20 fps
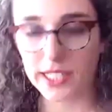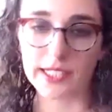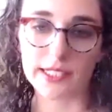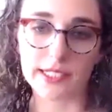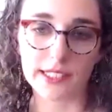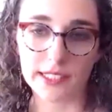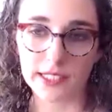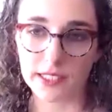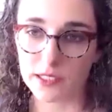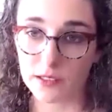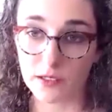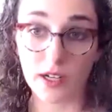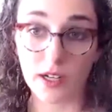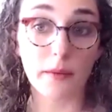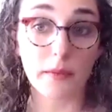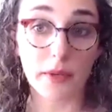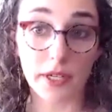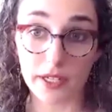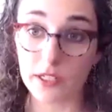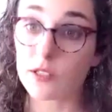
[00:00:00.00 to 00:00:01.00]
So, I
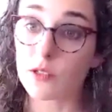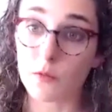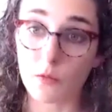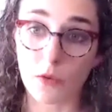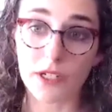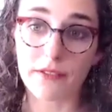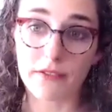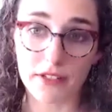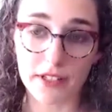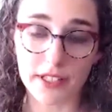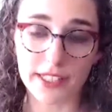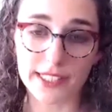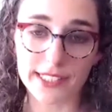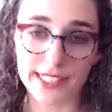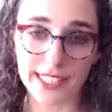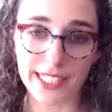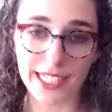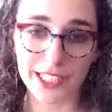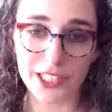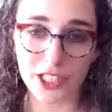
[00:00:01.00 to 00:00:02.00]
mean, one of the things
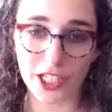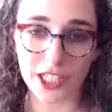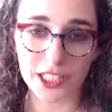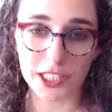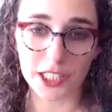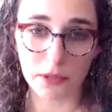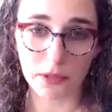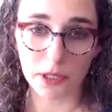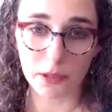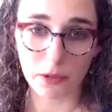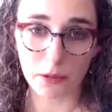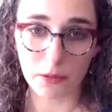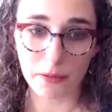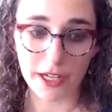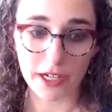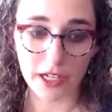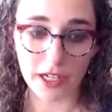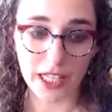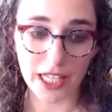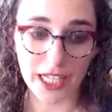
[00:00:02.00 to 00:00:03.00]
that I talk to people
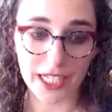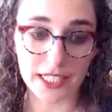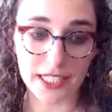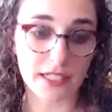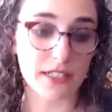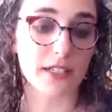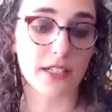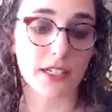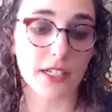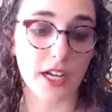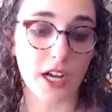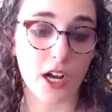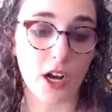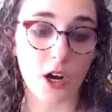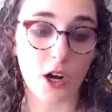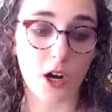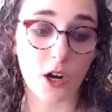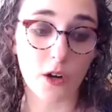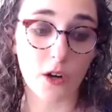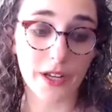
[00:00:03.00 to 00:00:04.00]
about a lot is,
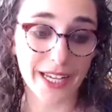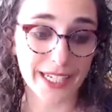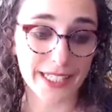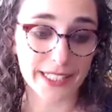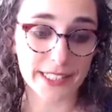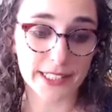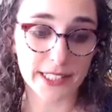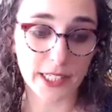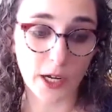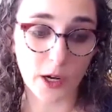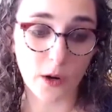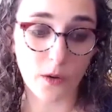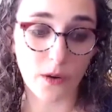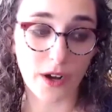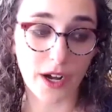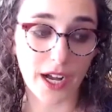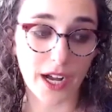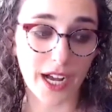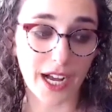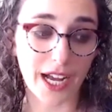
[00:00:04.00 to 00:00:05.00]
okay,
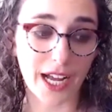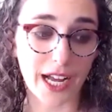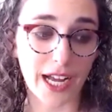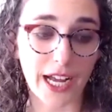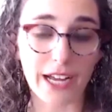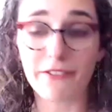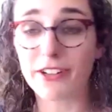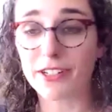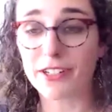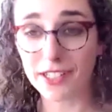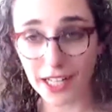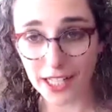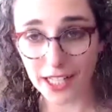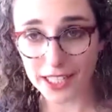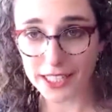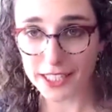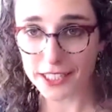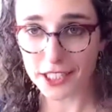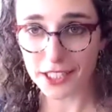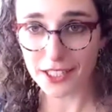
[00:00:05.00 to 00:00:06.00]
so I've
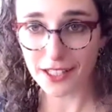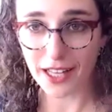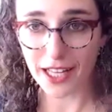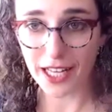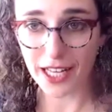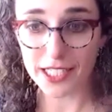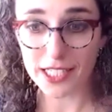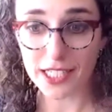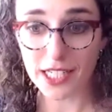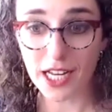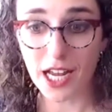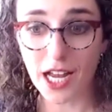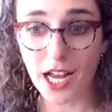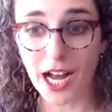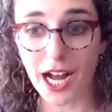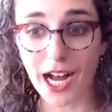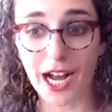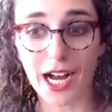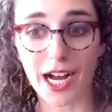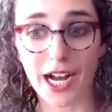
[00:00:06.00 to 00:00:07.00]
acknowledged that
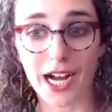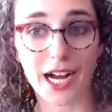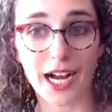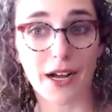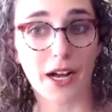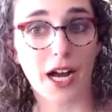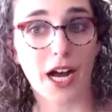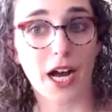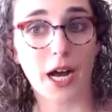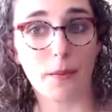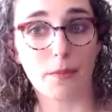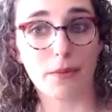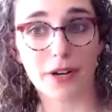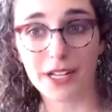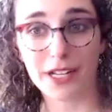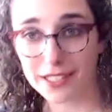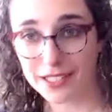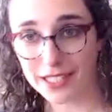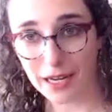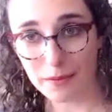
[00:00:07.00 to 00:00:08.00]

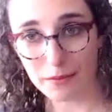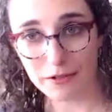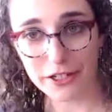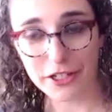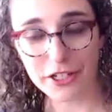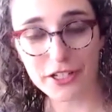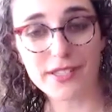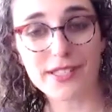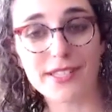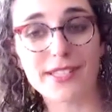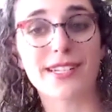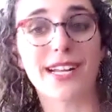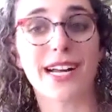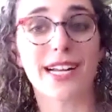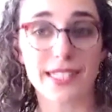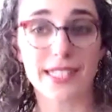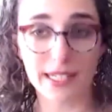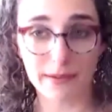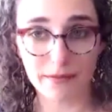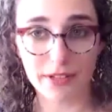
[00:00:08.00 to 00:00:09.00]
product operations is
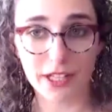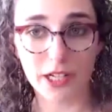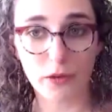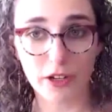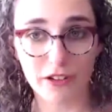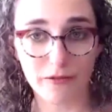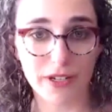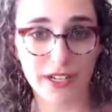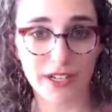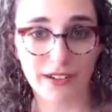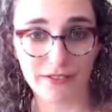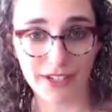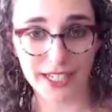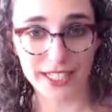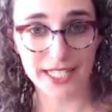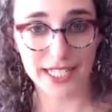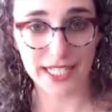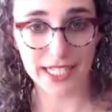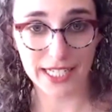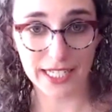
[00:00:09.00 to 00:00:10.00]
not something we've been
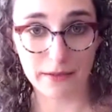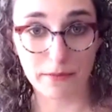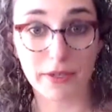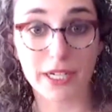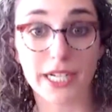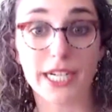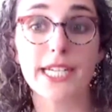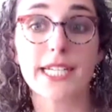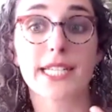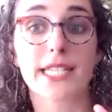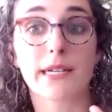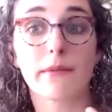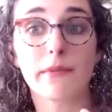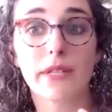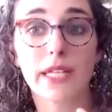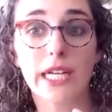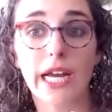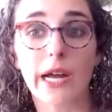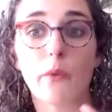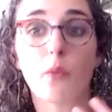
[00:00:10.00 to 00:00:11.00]
investing in, but it is
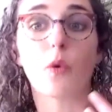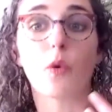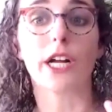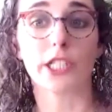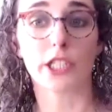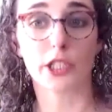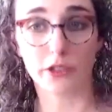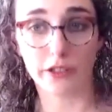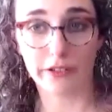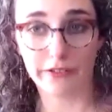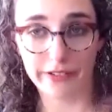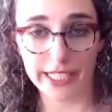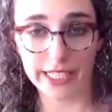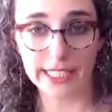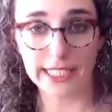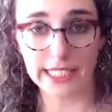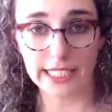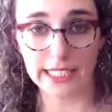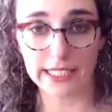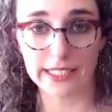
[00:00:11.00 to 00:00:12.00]
something I want to
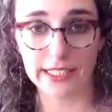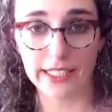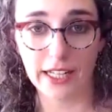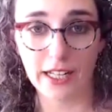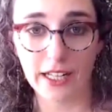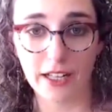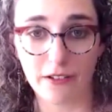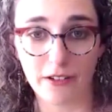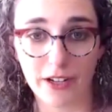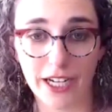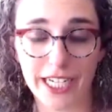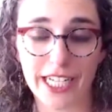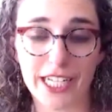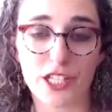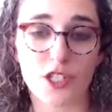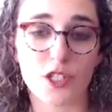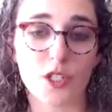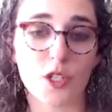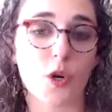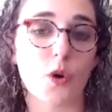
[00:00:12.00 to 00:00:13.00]
invest in, right? And
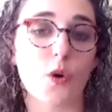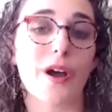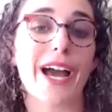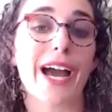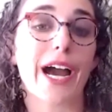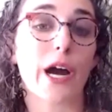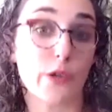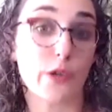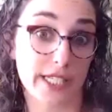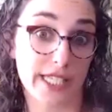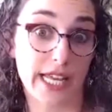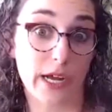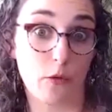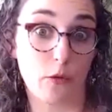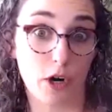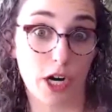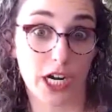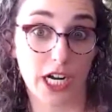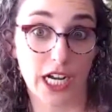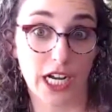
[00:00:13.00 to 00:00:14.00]
so how does that
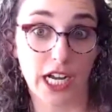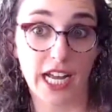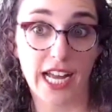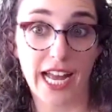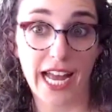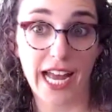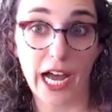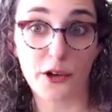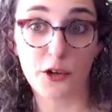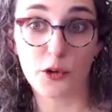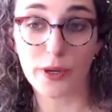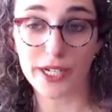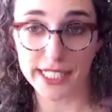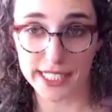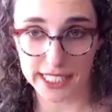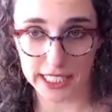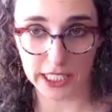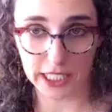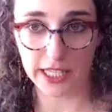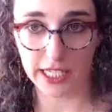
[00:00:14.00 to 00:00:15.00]
work? How do I
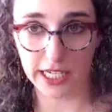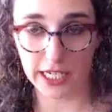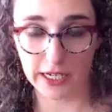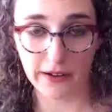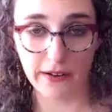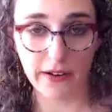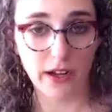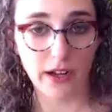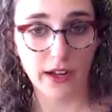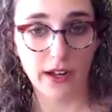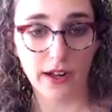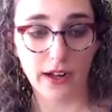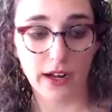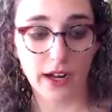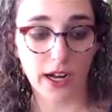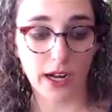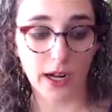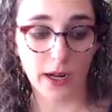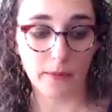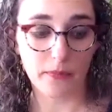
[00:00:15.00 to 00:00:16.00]
start there?
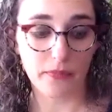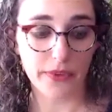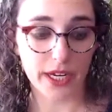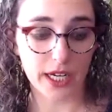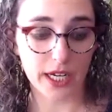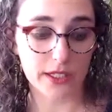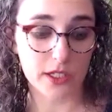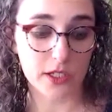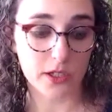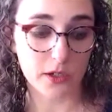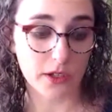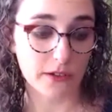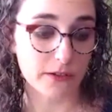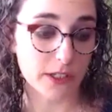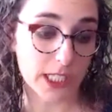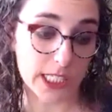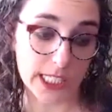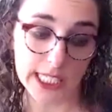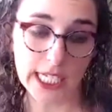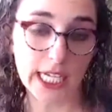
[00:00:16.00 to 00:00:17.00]
And so the
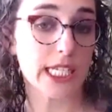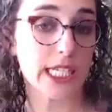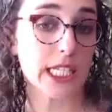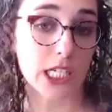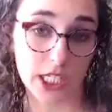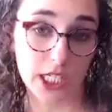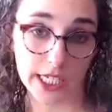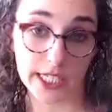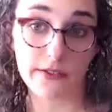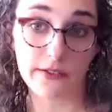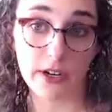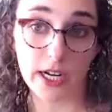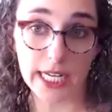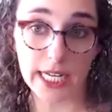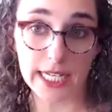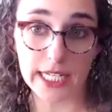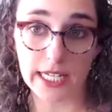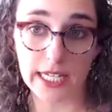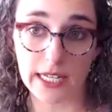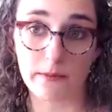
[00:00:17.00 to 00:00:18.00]
first thing I suggest for any
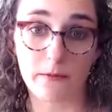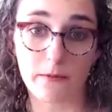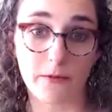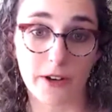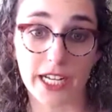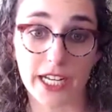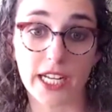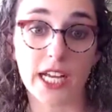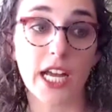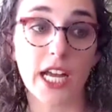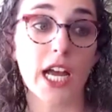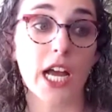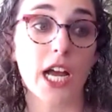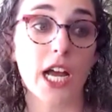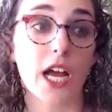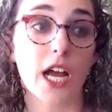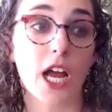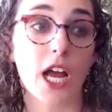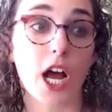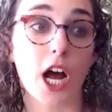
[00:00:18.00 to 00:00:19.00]
team, right?
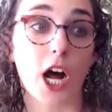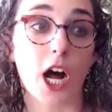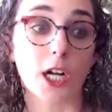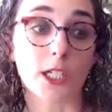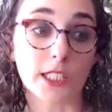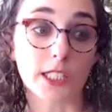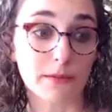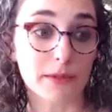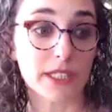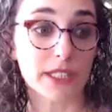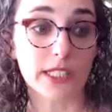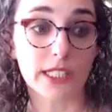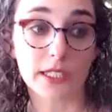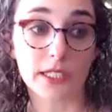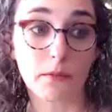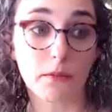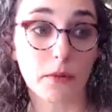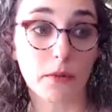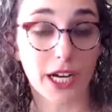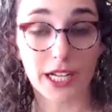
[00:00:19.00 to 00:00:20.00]
Ultimately,
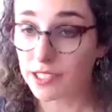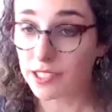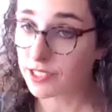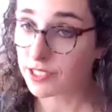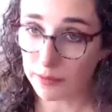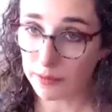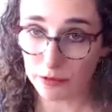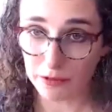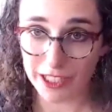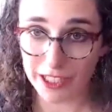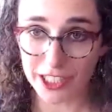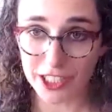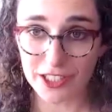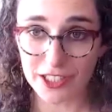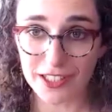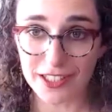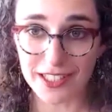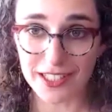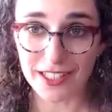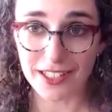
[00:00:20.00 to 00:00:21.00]
product
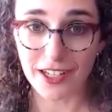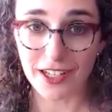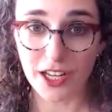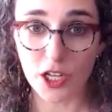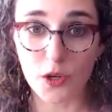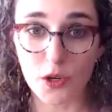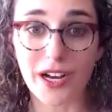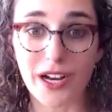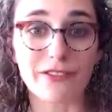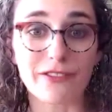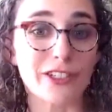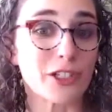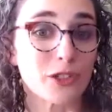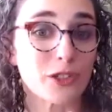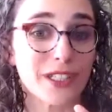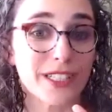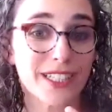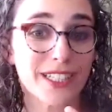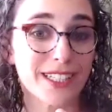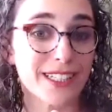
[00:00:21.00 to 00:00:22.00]
operations, you have to
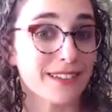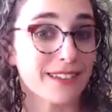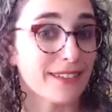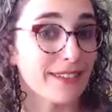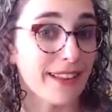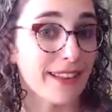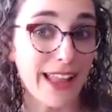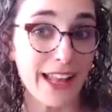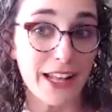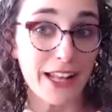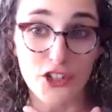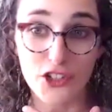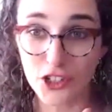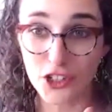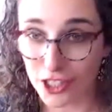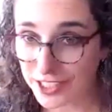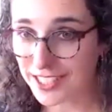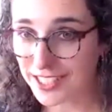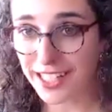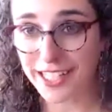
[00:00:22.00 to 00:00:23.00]
treat it
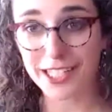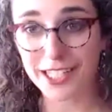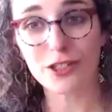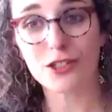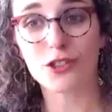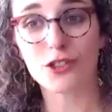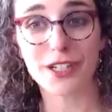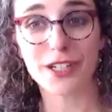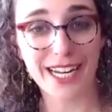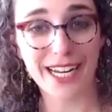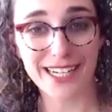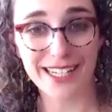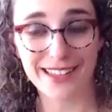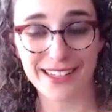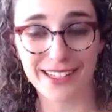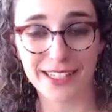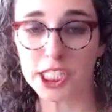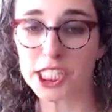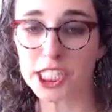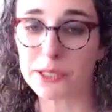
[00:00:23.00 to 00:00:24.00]
just like you treat
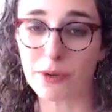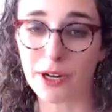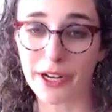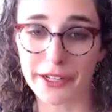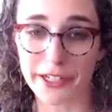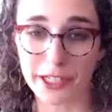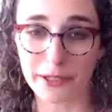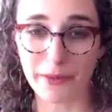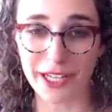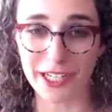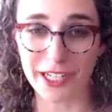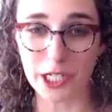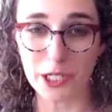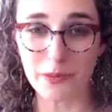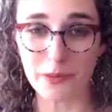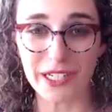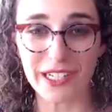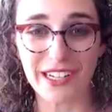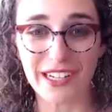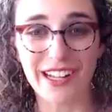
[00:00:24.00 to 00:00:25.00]
anything else in product
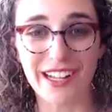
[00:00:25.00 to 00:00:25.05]
management.